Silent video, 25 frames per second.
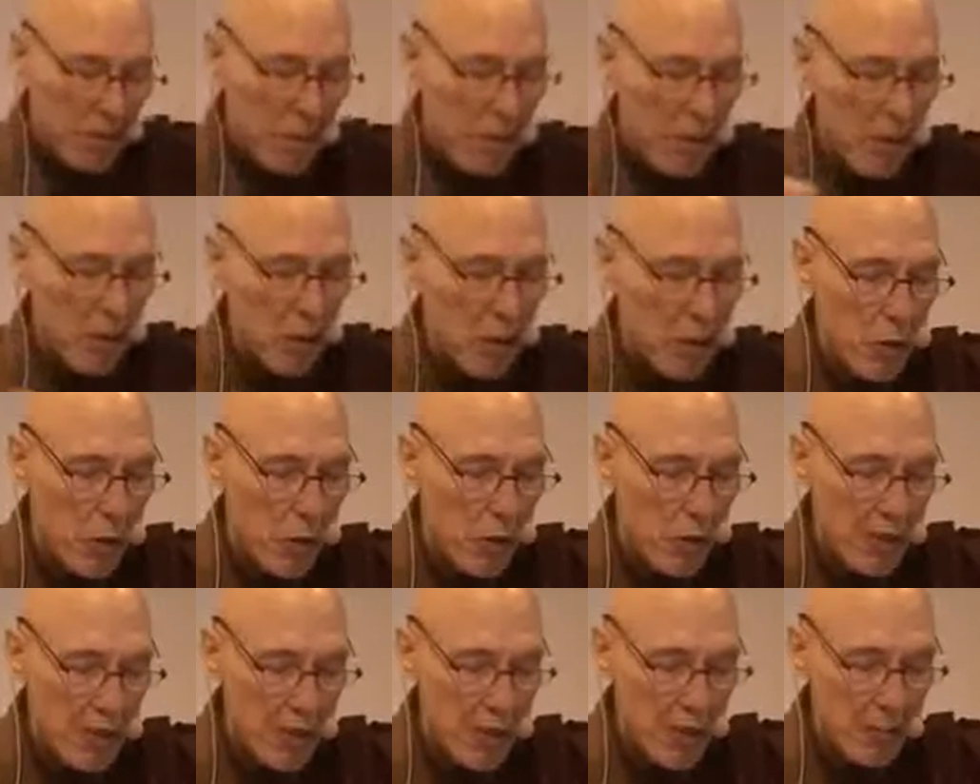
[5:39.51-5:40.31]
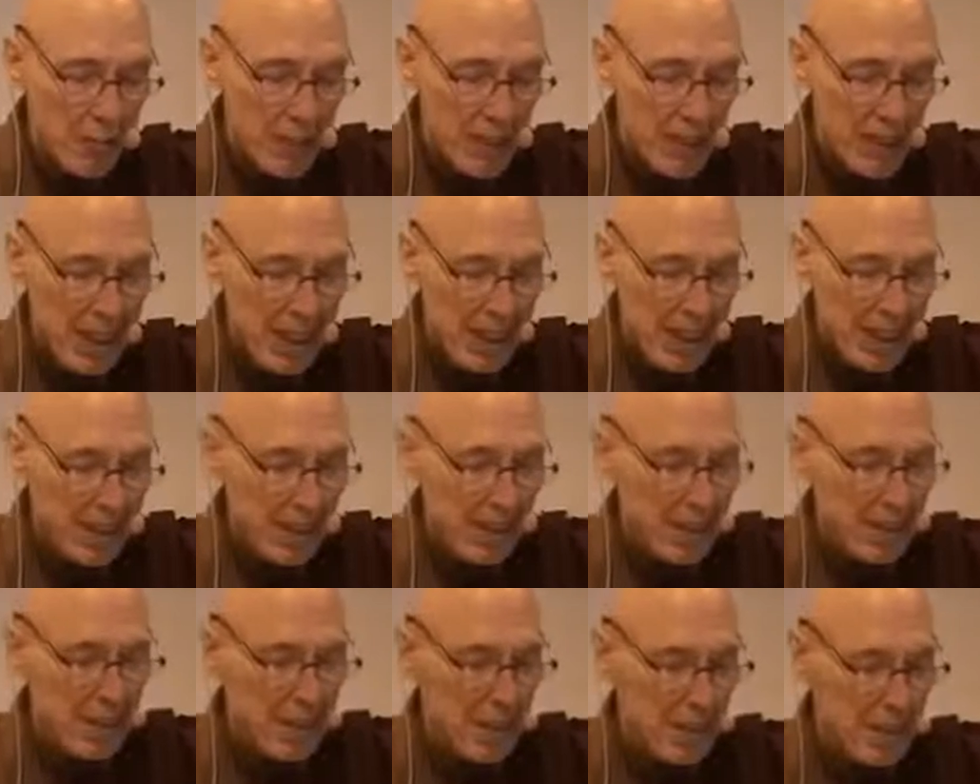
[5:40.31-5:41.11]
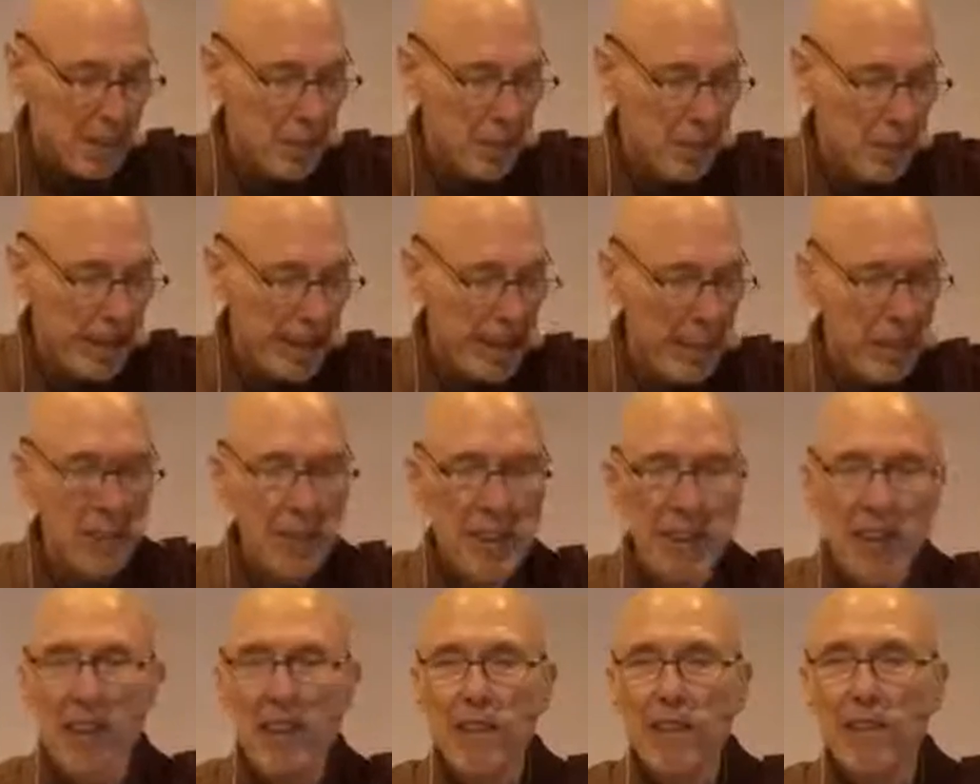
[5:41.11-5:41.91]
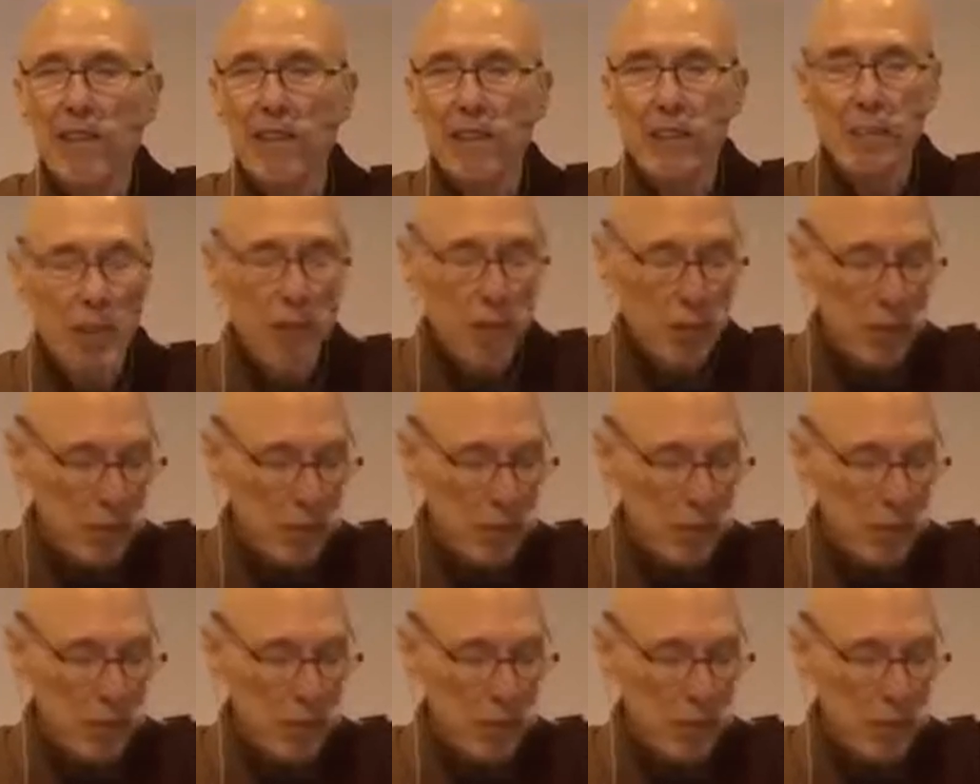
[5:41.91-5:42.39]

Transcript: adorn themselves, to make themselves most